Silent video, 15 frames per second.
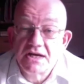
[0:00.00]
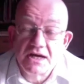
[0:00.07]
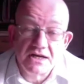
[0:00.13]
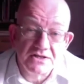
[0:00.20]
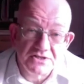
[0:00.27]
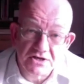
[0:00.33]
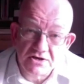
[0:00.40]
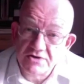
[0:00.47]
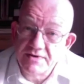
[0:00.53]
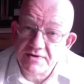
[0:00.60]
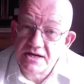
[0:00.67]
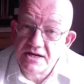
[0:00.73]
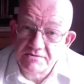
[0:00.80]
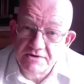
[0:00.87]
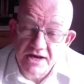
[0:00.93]
and so you end
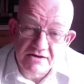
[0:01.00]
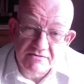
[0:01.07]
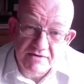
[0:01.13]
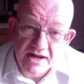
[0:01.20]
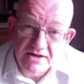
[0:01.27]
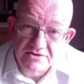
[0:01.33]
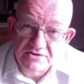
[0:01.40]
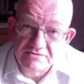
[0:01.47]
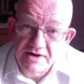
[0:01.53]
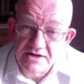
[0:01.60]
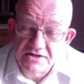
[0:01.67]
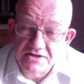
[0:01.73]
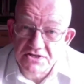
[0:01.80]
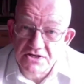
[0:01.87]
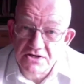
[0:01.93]
up going round and round
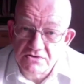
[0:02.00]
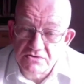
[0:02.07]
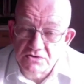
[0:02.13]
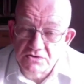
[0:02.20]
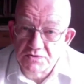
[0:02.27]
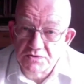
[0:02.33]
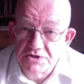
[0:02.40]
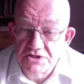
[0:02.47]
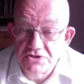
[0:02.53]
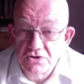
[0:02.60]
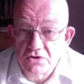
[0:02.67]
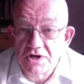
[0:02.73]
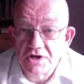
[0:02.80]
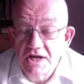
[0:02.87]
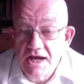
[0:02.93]
in circles, which is
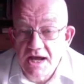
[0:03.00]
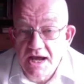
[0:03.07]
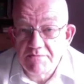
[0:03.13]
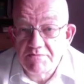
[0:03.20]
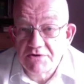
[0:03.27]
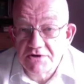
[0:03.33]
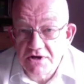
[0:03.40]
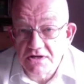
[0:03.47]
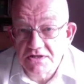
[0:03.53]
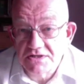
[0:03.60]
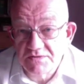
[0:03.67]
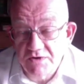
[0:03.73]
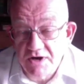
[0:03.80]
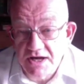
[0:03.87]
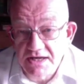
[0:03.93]
not a productive
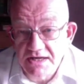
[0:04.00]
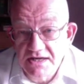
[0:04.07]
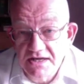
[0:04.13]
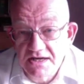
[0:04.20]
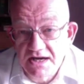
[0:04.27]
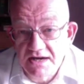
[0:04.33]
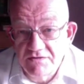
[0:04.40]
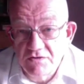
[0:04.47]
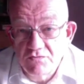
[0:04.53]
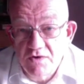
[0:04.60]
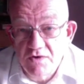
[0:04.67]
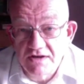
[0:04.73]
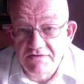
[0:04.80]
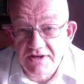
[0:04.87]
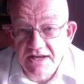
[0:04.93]
way of
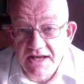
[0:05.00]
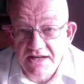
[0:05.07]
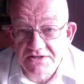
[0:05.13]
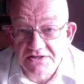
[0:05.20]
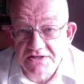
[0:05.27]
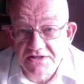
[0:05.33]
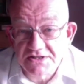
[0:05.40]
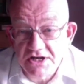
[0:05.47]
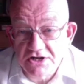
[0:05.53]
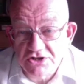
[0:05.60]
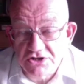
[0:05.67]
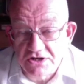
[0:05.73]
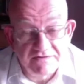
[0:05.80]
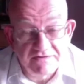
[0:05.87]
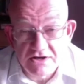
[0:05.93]
arriving at a
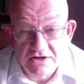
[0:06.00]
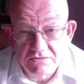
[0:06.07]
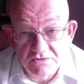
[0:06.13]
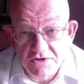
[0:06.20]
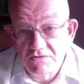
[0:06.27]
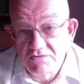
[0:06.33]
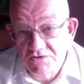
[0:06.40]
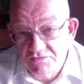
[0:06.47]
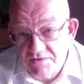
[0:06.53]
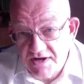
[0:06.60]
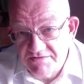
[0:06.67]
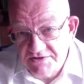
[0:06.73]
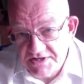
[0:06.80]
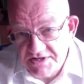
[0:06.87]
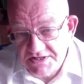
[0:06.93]
decision. In fact, you don't arrive
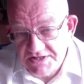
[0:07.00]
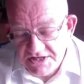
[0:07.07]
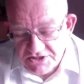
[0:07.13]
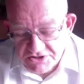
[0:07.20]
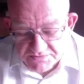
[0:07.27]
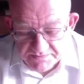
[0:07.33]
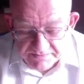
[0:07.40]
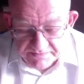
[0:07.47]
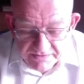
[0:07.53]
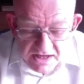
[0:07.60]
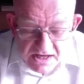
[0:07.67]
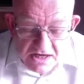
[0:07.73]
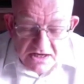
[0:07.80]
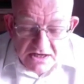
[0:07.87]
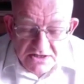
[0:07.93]
at a decision.
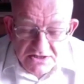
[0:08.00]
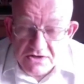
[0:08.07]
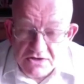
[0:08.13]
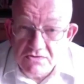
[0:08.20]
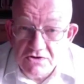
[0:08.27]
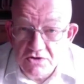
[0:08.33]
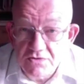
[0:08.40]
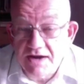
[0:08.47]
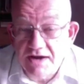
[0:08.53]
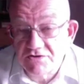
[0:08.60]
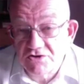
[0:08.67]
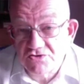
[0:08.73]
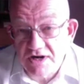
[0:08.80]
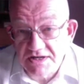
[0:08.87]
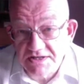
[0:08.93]
So you have
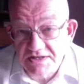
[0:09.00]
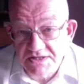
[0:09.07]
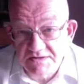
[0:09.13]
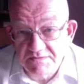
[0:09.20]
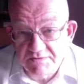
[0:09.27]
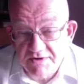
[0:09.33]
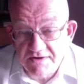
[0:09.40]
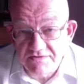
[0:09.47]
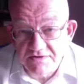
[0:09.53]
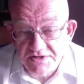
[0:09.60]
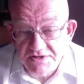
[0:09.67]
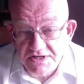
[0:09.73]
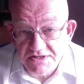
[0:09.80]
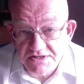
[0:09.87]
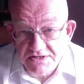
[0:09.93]
transitive
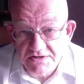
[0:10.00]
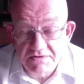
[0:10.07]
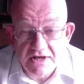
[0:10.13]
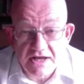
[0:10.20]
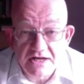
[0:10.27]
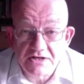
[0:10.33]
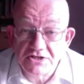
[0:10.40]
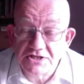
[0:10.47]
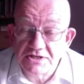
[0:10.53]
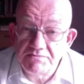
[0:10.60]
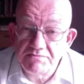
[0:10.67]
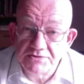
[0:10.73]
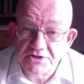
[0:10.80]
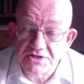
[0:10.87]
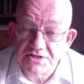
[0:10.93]
preferences. So it,
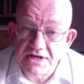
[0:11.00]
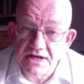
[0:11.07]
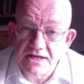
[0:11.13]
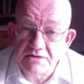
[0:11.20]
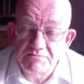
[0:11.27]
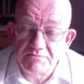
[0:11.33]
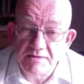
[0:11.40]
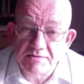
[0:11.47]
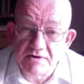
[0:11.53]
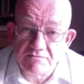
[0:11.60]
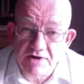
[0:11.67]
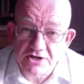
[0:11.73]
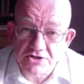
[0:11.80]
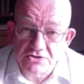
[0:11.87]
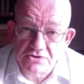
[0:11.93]
to say that people are
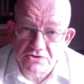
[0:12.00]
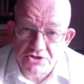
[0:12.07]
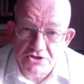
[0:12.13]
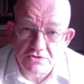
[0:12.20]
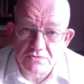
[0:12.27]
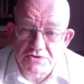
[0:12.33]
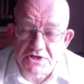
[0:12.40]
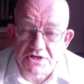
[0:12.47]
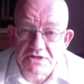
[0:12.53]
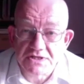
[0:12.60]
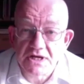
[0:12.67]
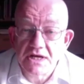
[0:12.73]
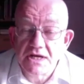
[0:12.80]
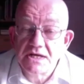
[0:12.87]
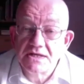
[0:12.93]
rational choosers
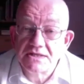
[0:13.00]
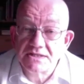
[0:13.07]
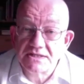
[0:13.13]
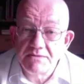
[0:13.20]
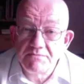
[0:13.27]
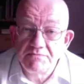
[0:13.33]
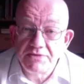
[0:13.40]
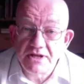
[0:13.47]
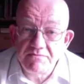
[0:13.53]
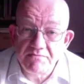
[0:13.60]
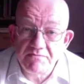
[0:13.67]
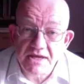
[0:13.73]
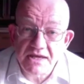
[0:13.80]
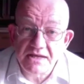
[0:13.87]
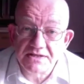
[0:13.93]
simply
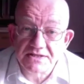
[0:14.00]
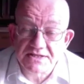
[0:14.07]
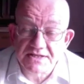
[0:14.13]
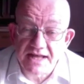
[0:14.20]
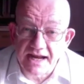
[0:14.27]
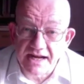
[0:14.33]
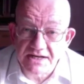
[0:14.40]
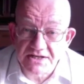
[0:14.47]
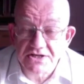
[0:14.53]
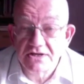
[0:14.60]
means that